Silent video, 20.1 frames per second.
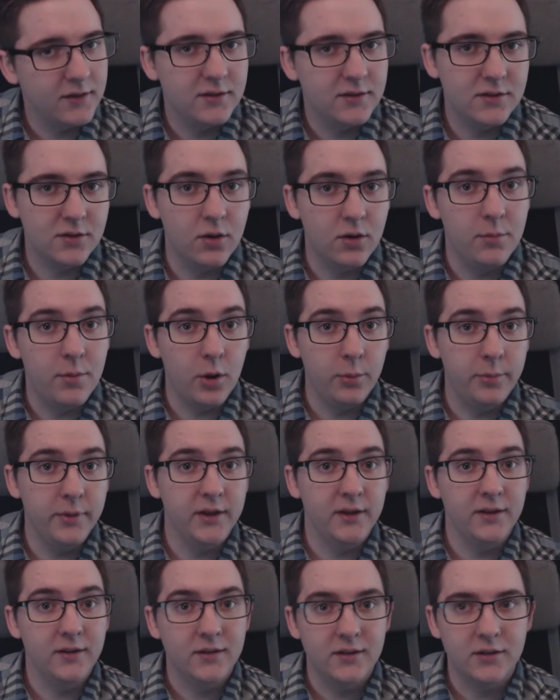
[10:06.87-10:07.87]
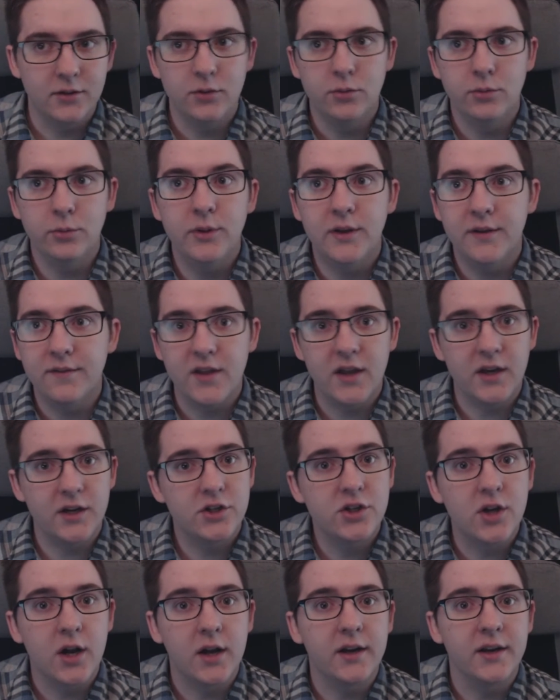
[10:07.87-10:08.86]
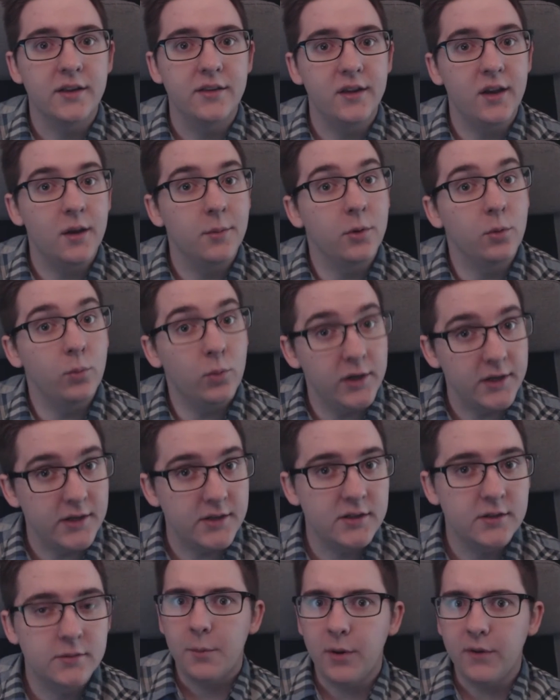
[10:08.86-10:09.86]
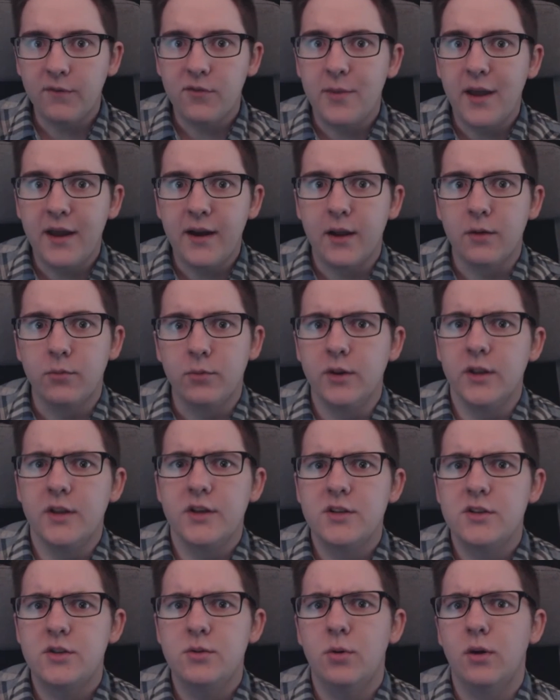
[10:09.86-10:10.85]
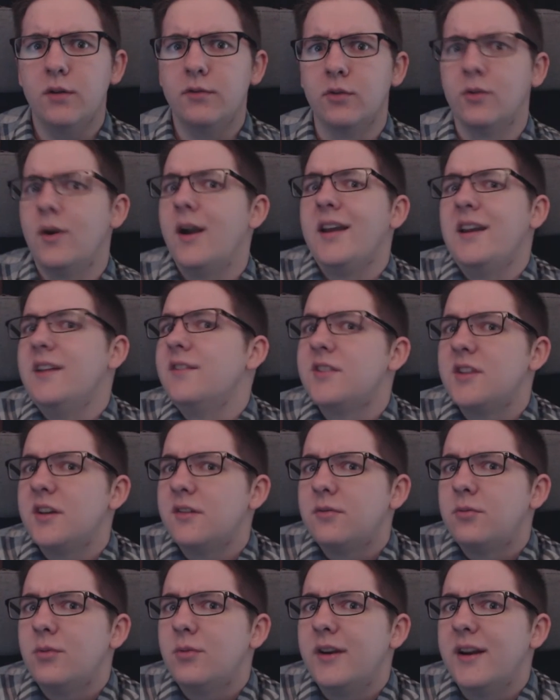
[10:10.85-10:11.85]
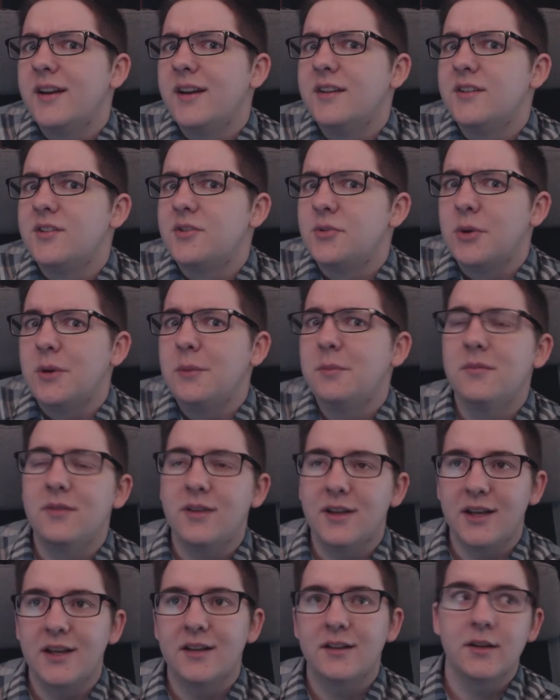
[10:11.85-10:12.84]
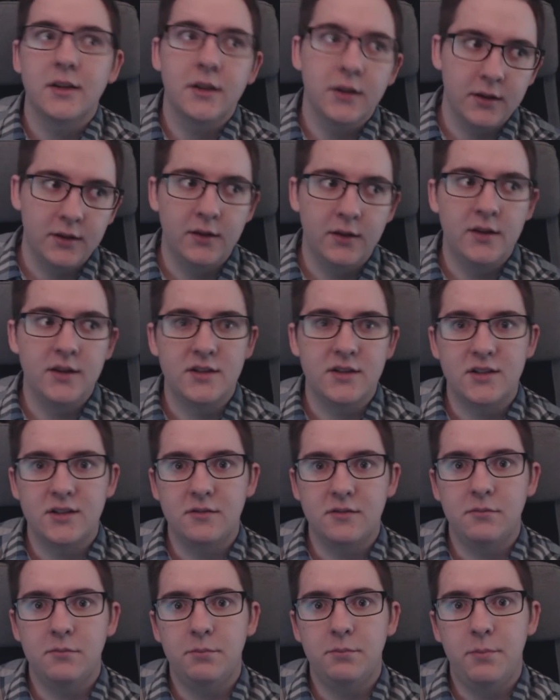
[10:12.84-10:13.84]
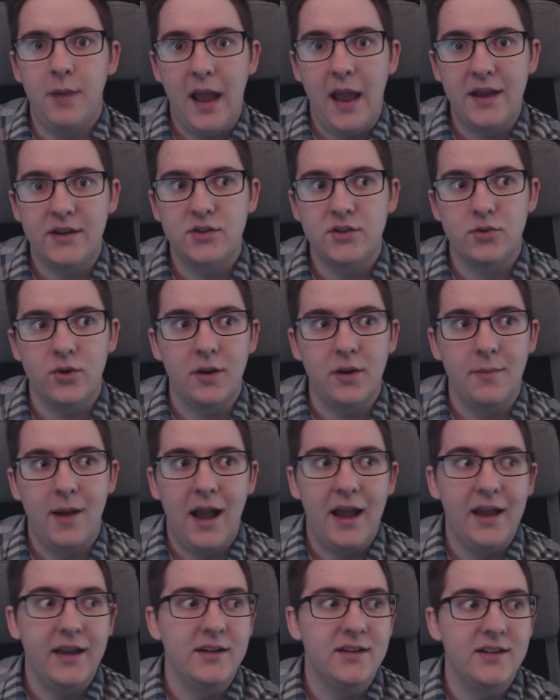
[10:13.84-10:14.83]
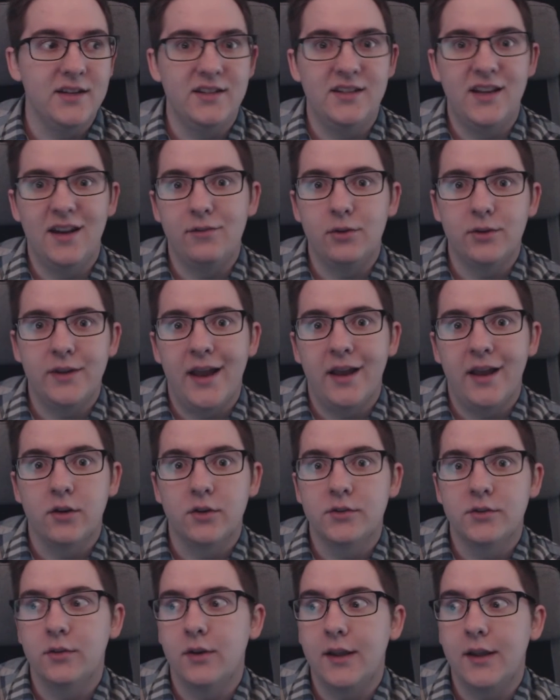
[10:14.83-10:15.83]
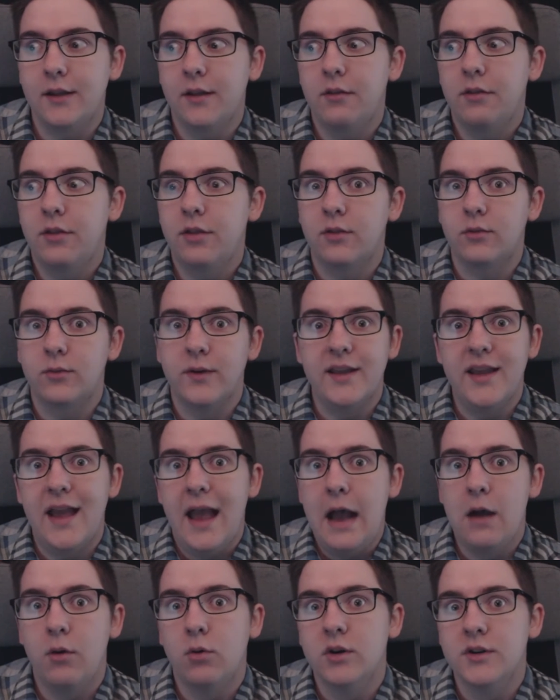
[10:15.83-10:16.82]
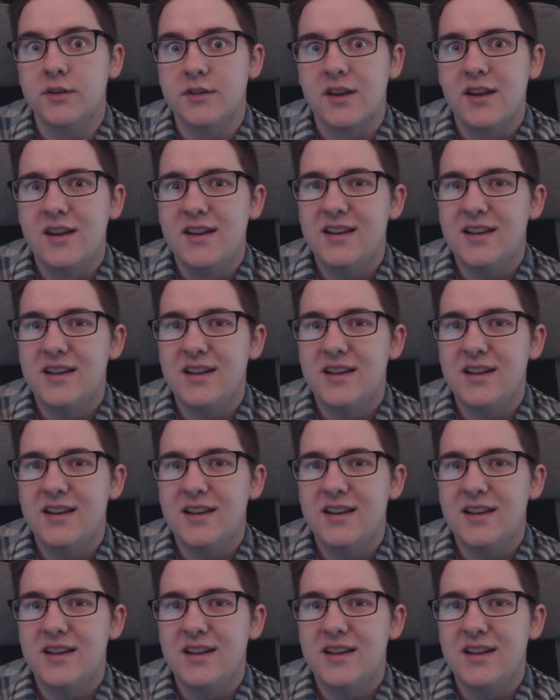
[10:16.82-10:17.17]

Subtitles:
So I'm hoping to give that a shot in the coming weeks. Apart from that, I really just do a variety of stuff when I stream. Like this past stream, I did Devil Daggers for like 3 hours.